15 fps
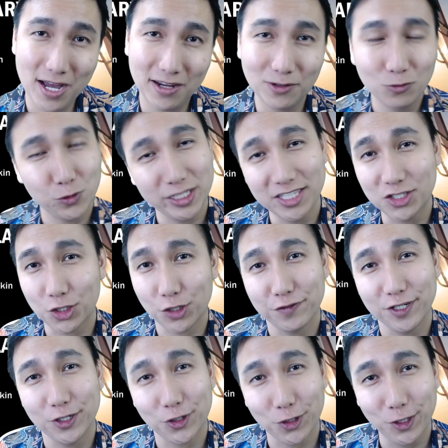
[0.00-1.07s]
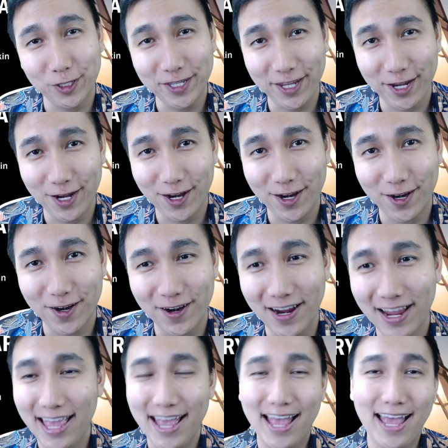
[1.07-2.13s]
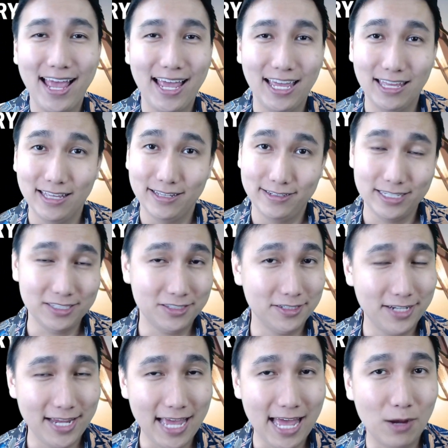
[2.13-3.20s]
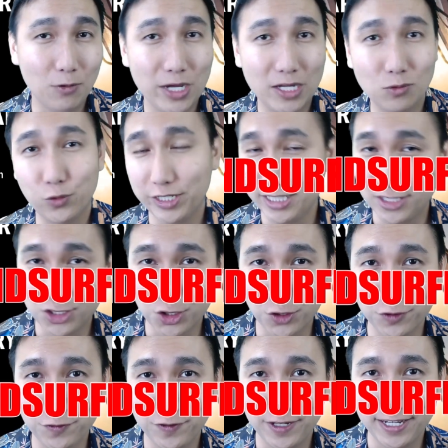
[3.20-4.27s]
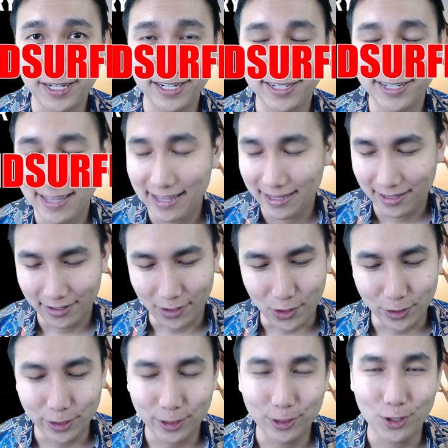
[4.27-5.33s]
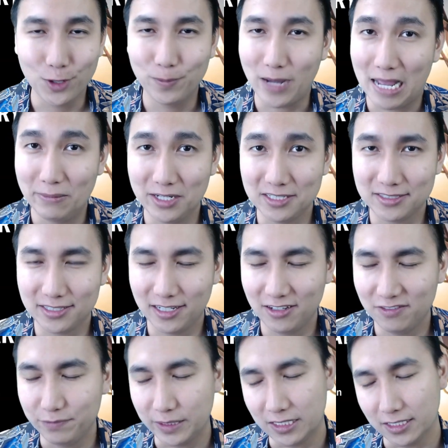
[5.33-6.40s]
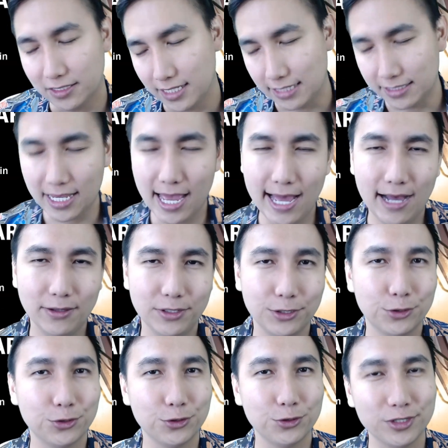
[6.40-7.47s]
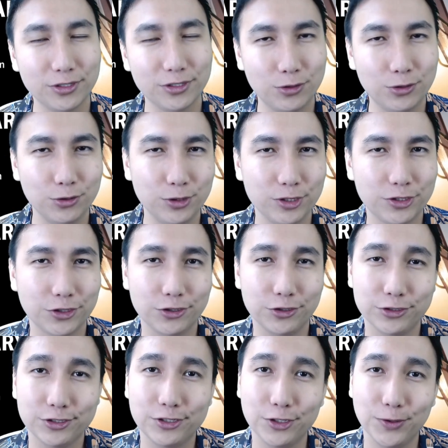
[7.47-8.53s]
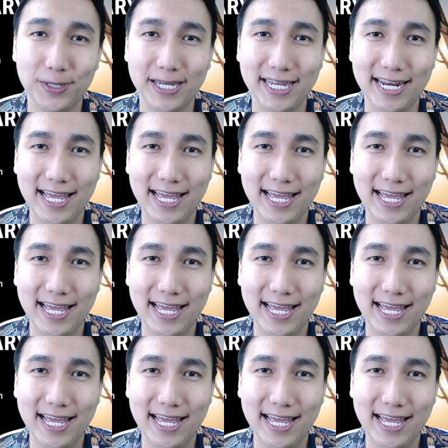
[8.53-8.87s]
windsurfing girl here. Yesterday I went windsurfing all alone by myself because that's how the cool girls do it.